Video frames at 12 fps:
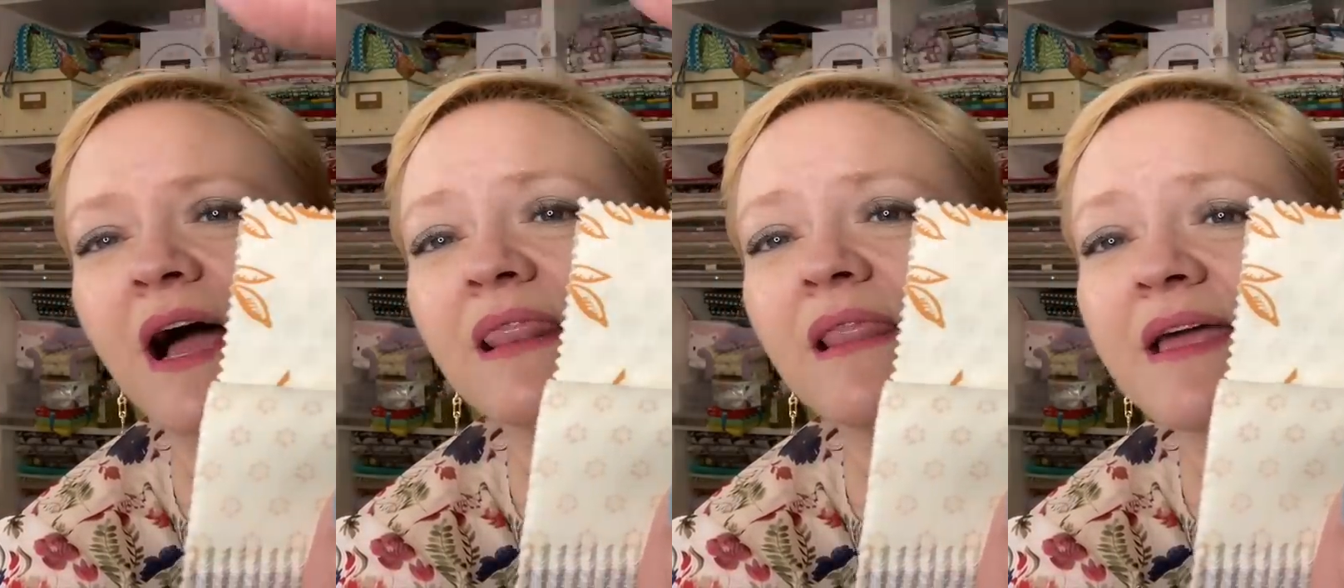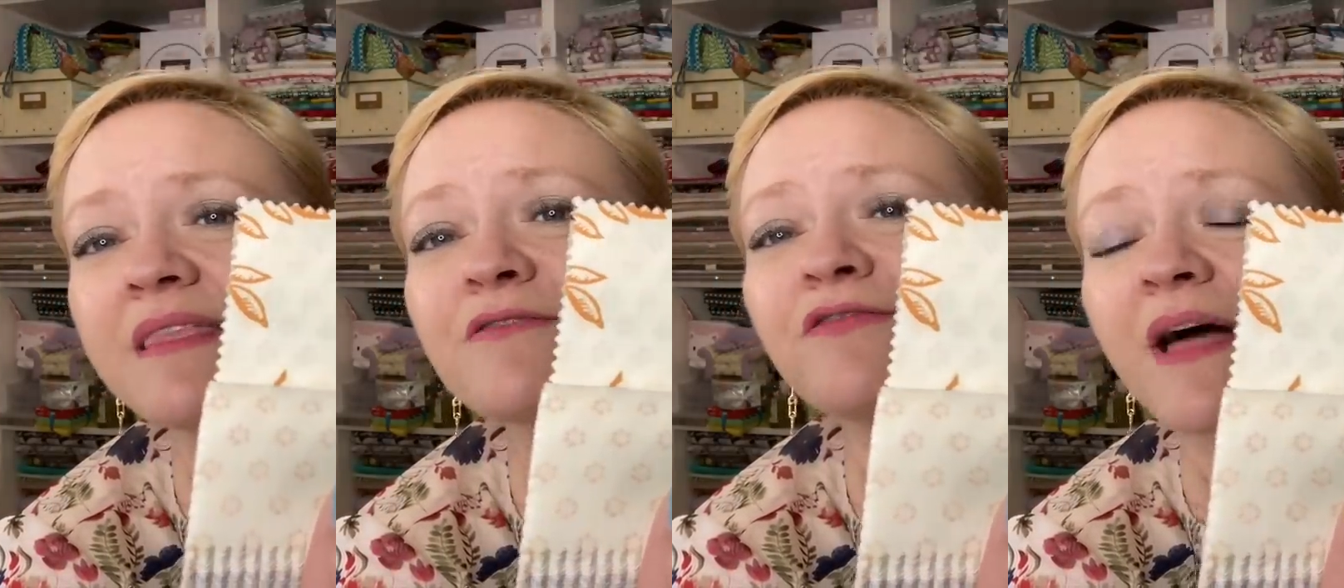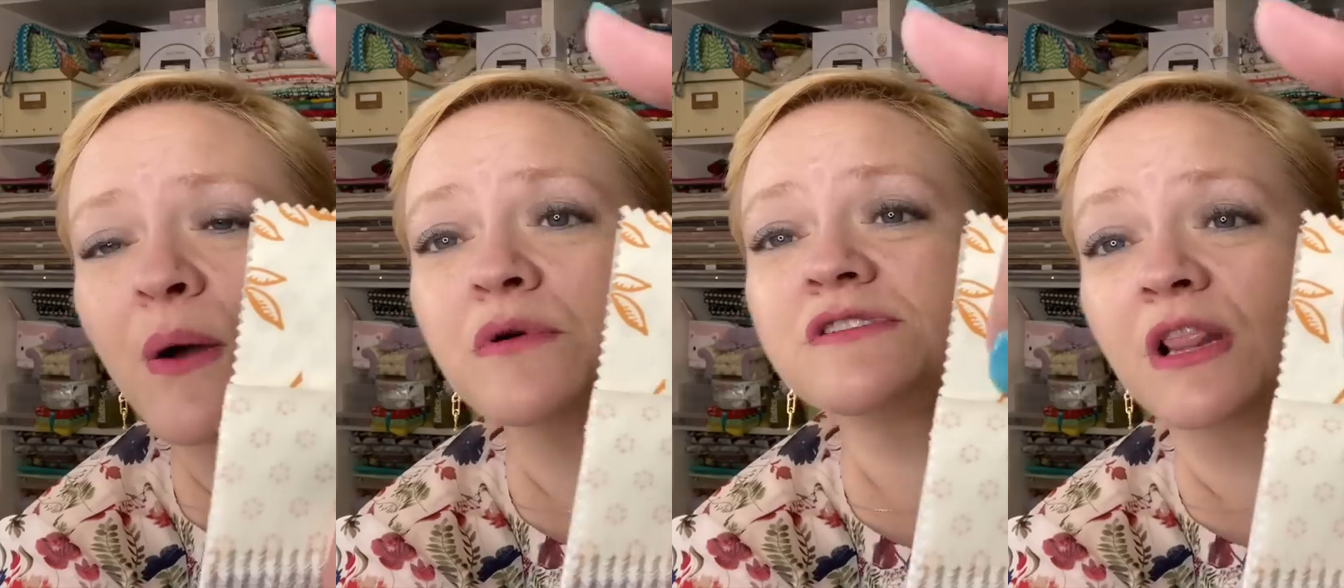I like the
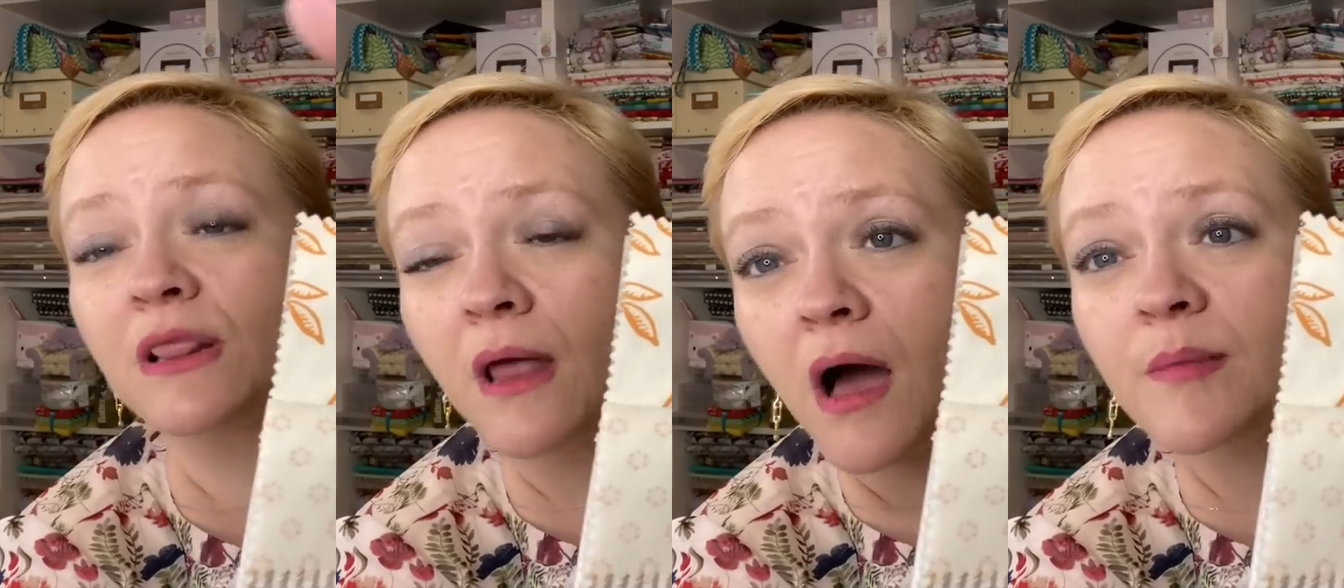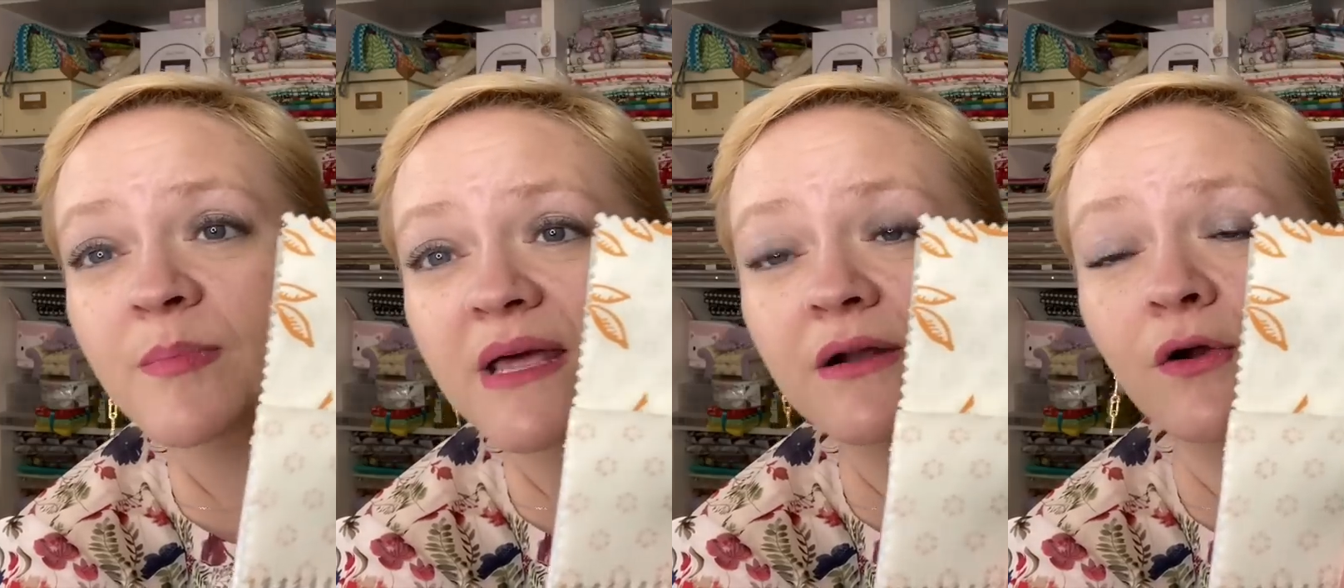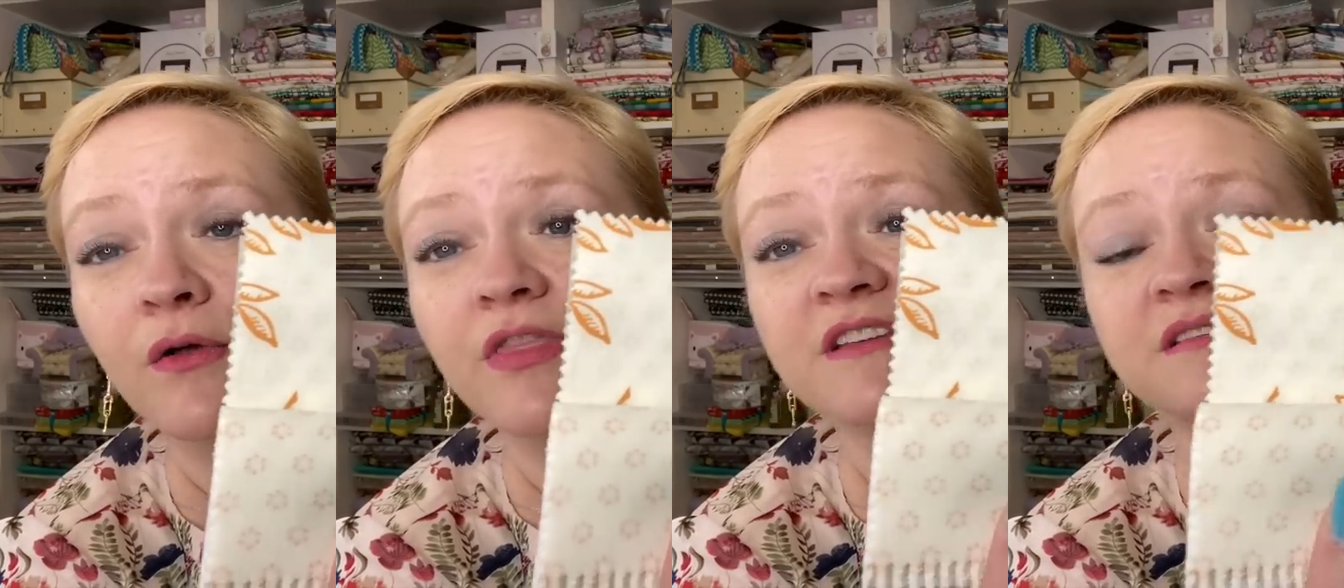flowers a lot better
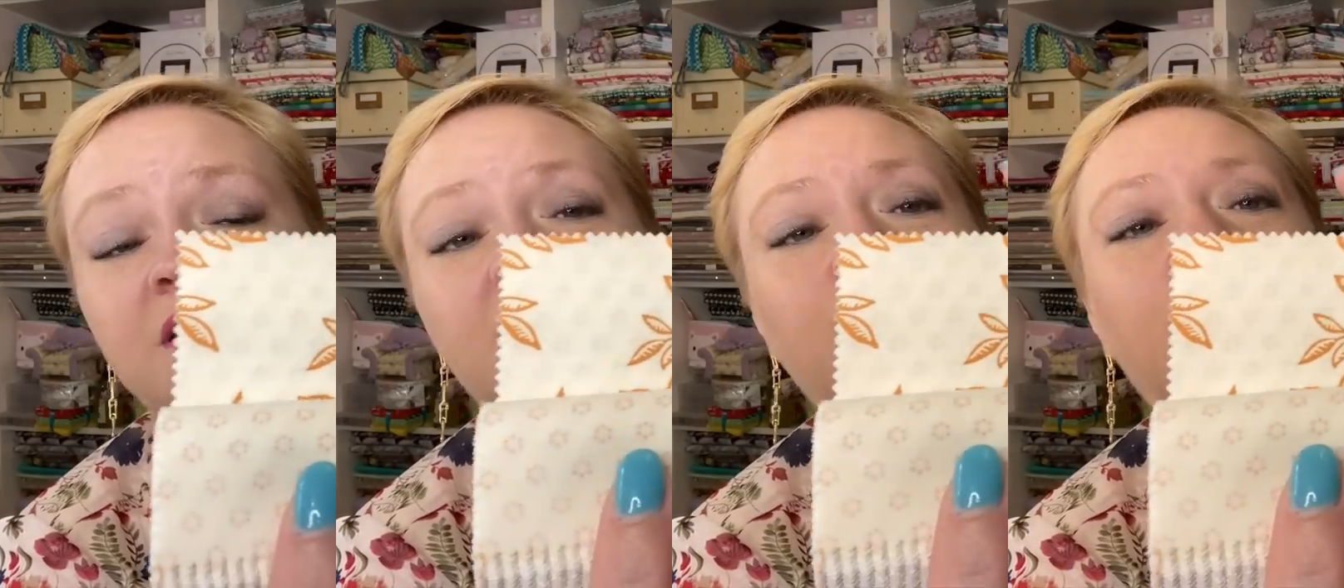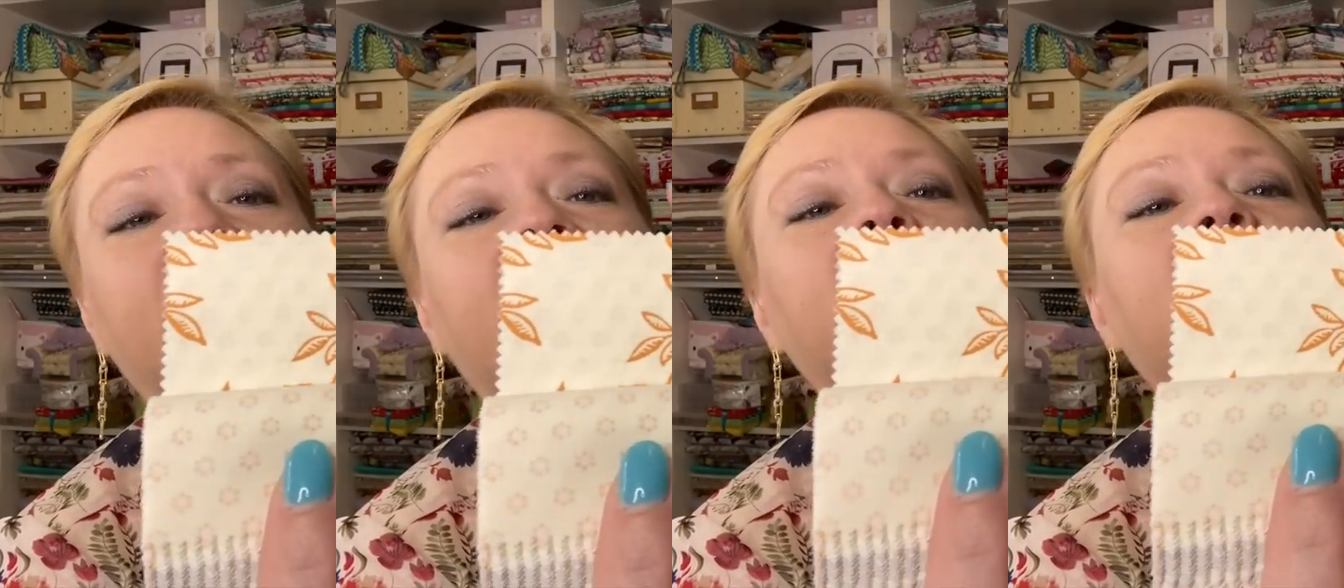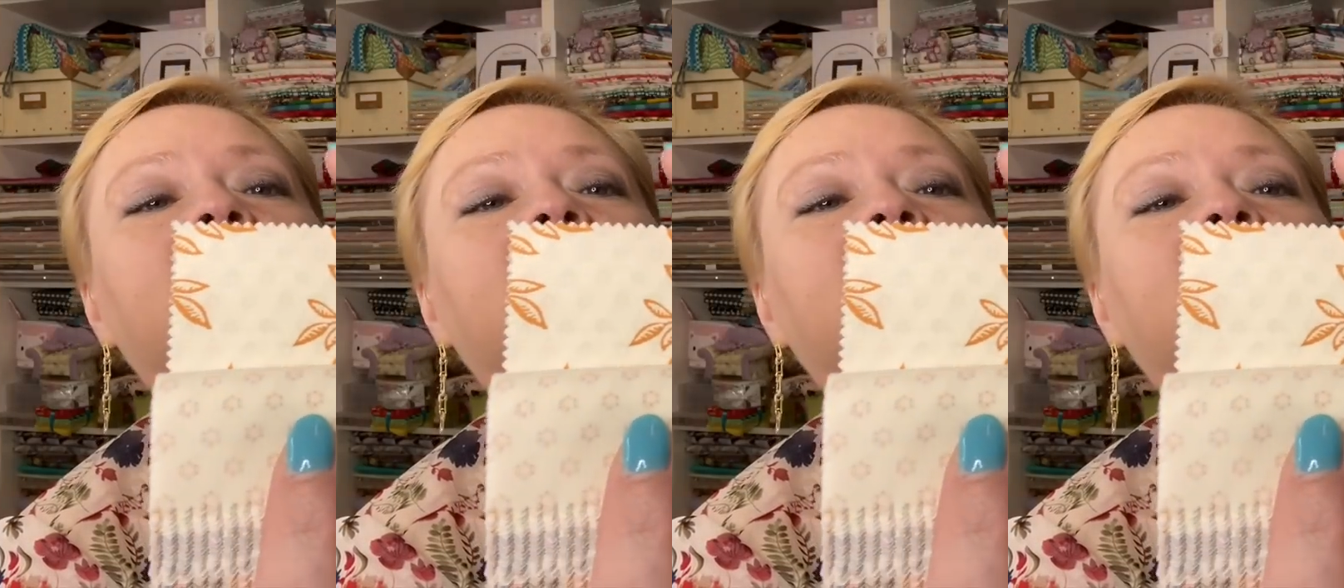on this colorway.